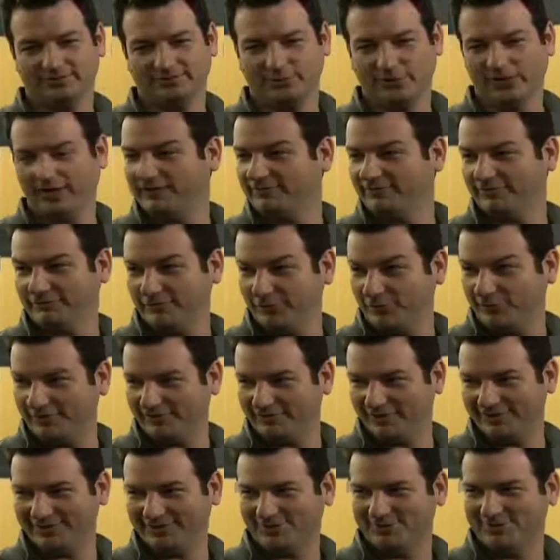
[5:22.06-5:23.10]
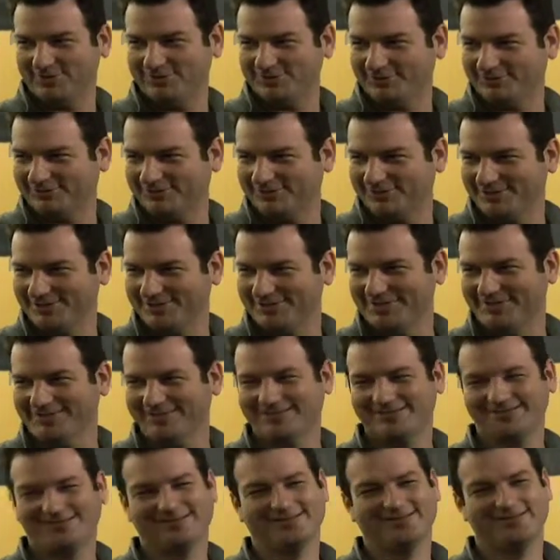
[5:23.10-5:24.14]
We have a few advantages over these
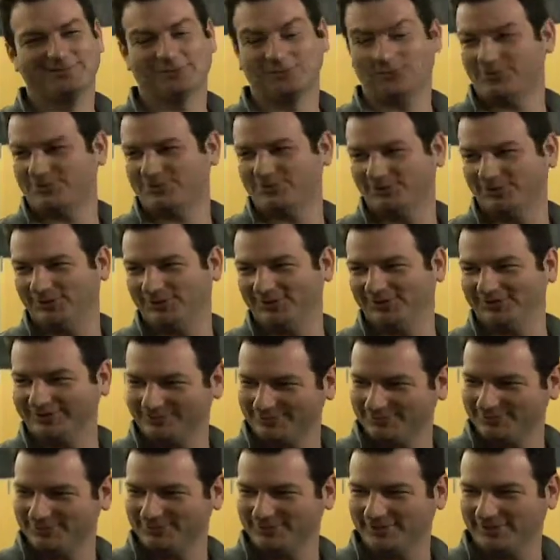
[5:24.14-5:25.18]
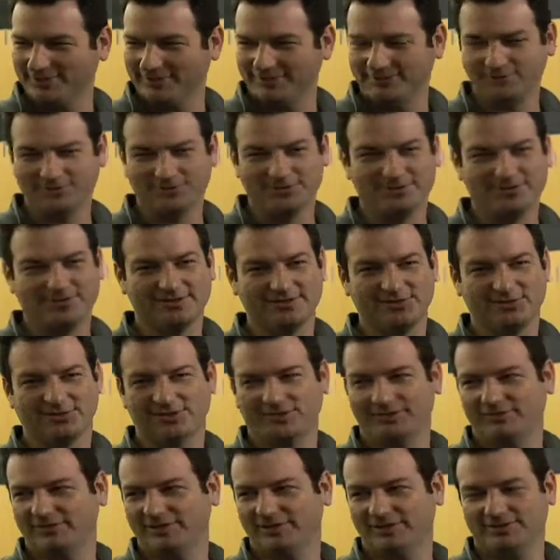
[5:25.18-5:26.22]
guys. We're small. We'd like to use it to our
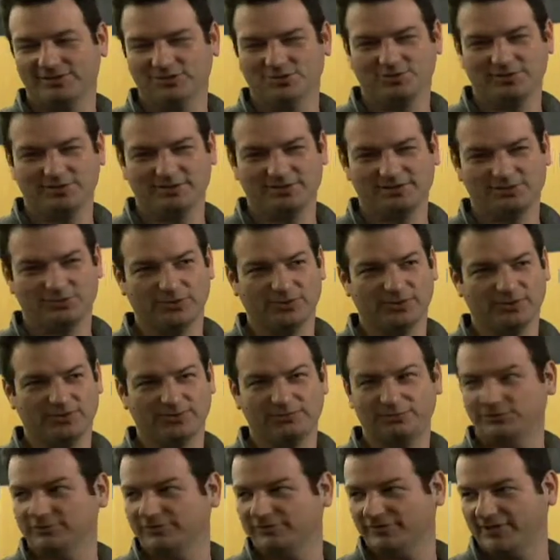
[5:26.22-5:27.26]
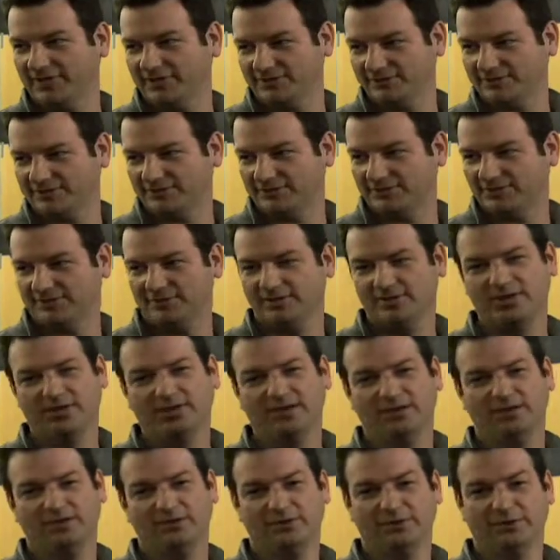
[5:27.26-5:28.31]
advantage. It means we can move faster.
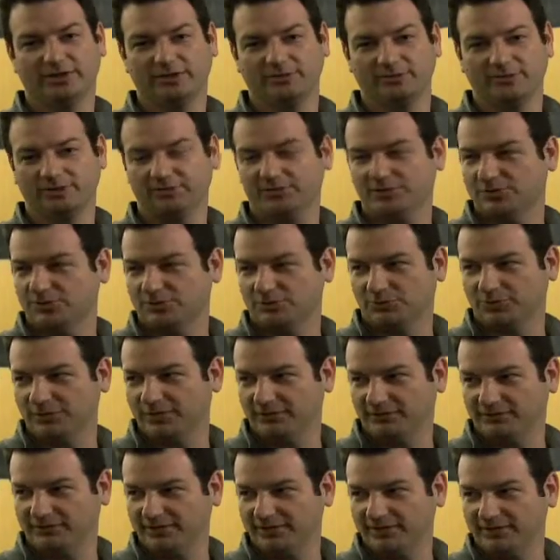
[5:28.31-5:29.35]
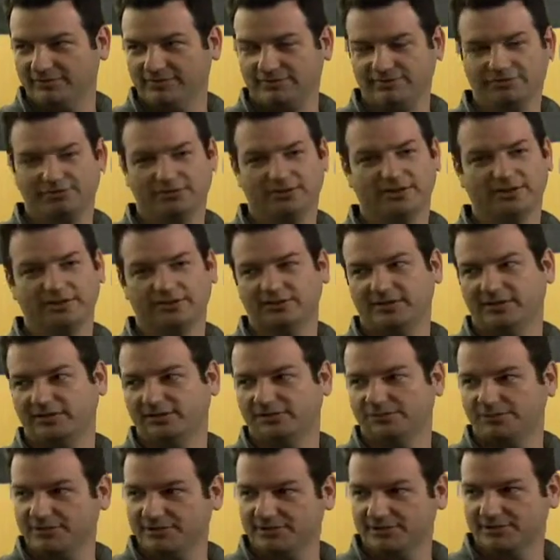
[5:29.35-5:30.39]
We can be much more innovative. We can
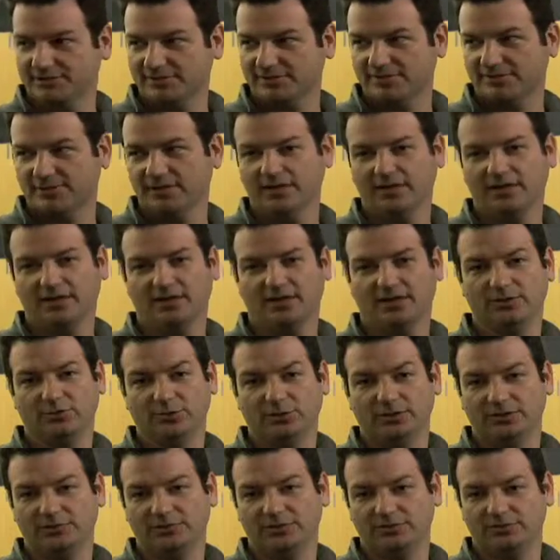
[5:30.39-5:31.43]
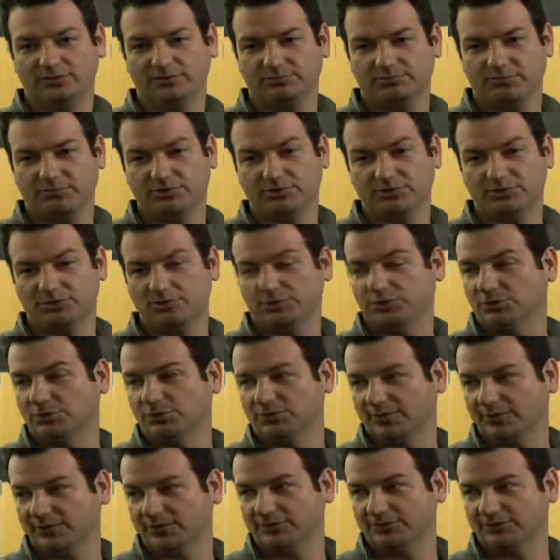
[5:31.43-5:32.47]
take risks and we can be much more
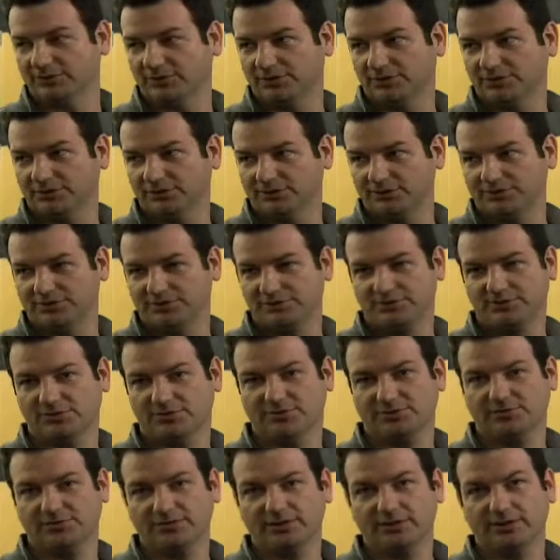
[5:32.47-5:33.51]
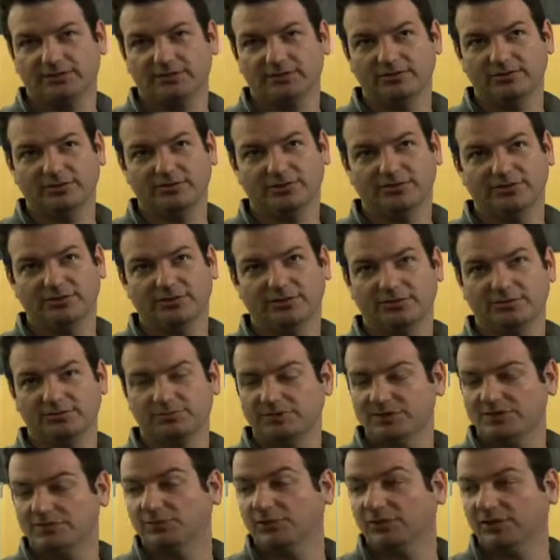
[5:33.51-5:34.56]
plugged to our users. So if we if we can
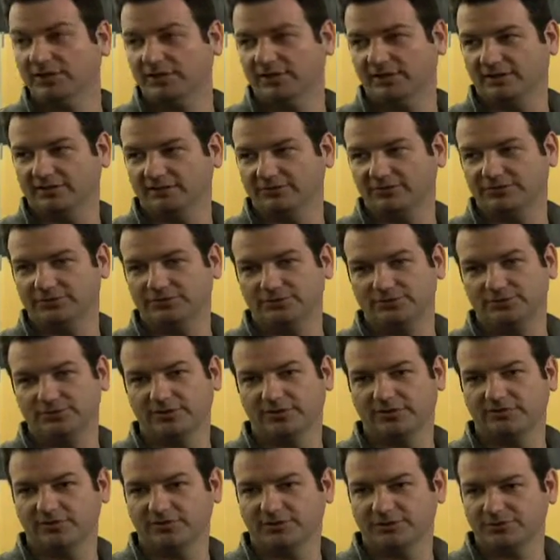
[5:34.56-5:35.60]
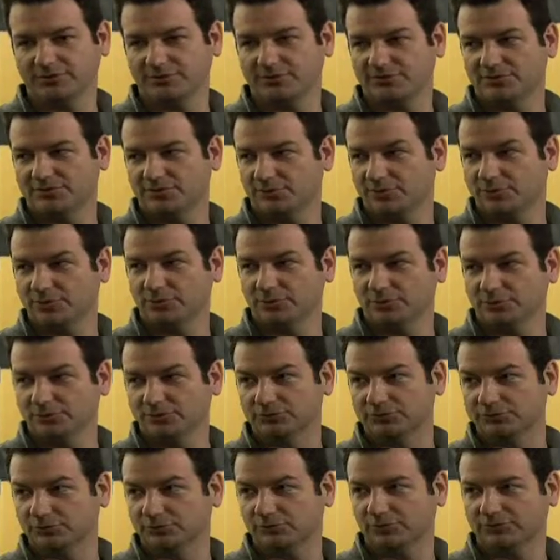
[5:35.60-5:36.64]
be smart enough to give our users much more
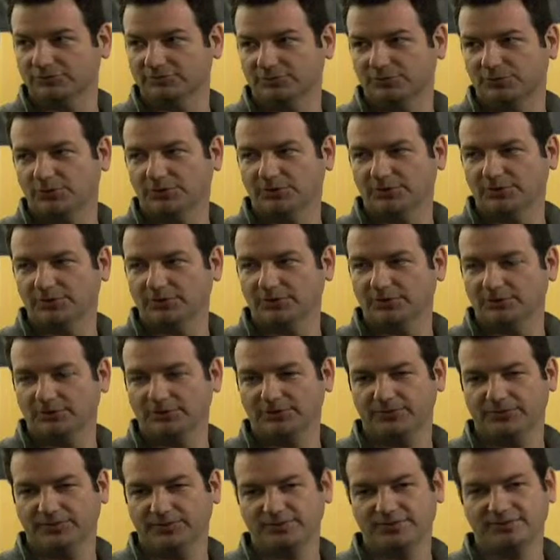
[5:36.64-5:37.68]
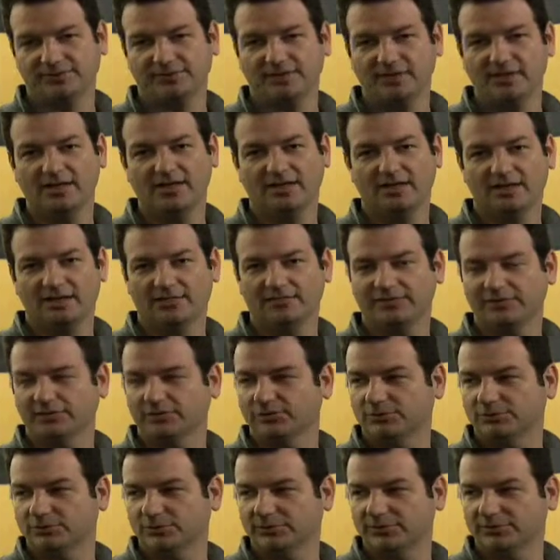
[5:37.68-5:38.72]
control over where we're going with this, I
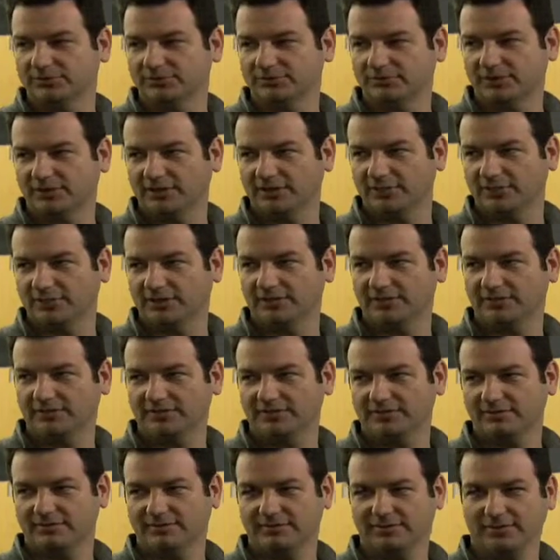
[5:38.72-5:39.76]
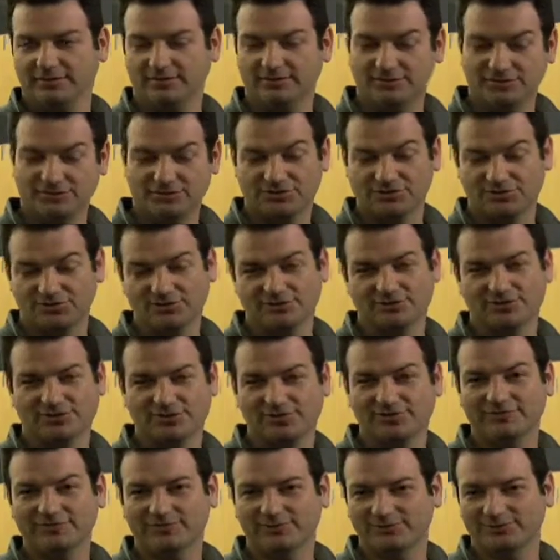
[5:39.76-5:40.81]
think we'll be on the right path. Uh, just it's
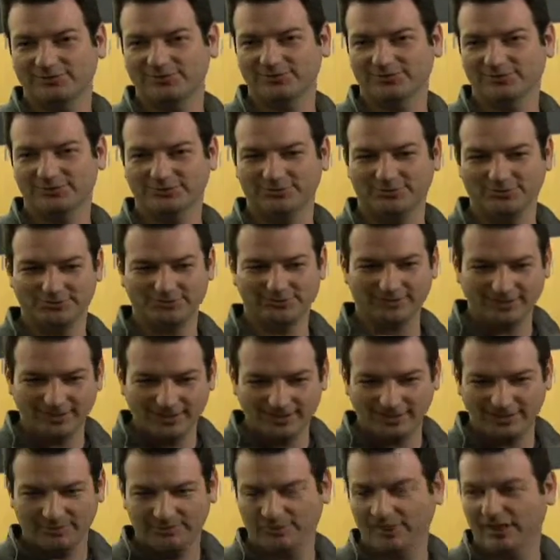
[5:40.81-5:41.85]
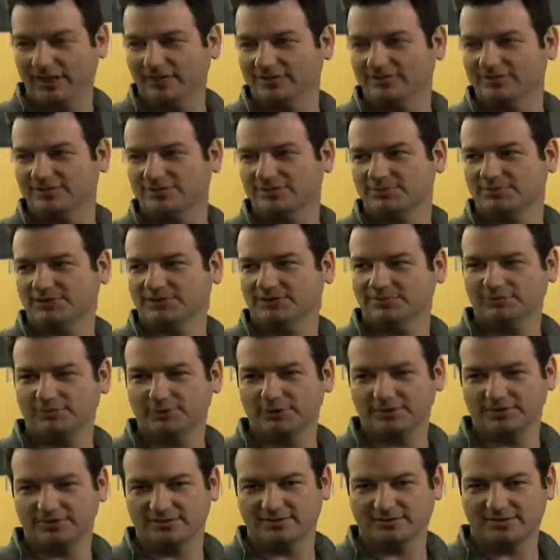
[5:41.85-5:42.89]
difficult to balance, but if we
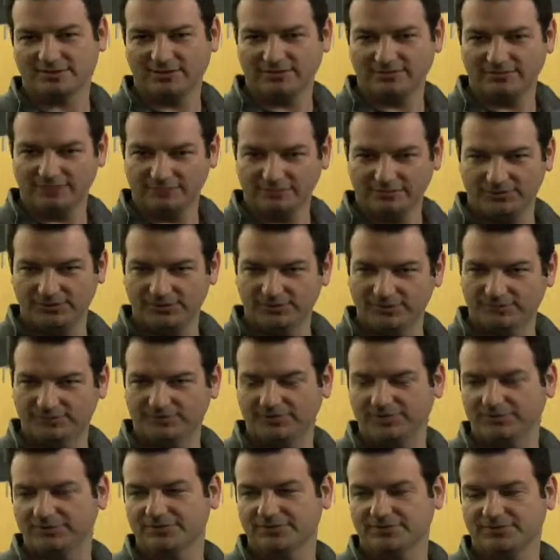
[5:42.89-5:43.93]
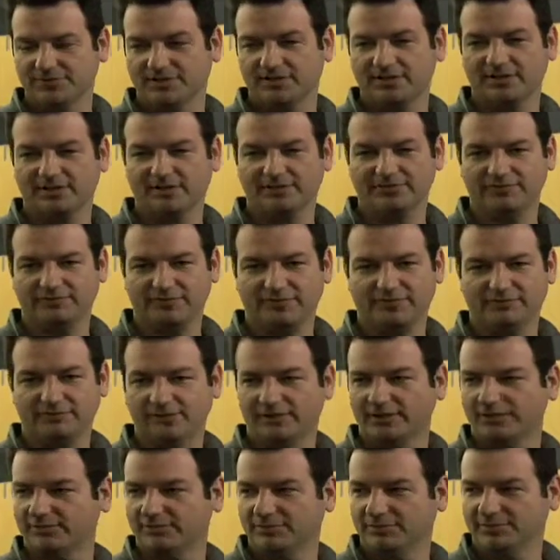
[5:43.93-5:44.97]
can stay user focused, then I think we
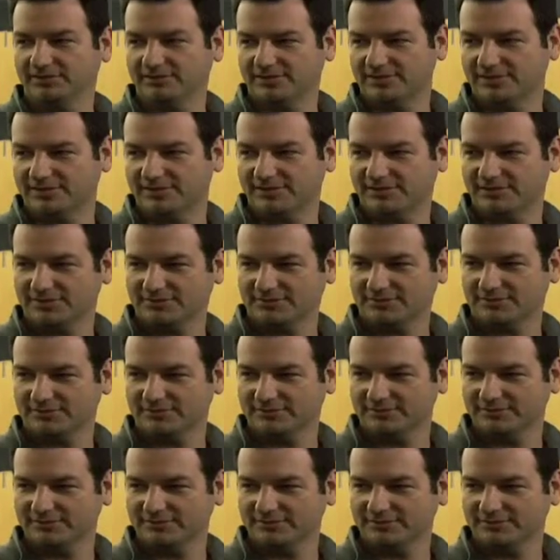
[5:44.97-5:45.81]
can be successful.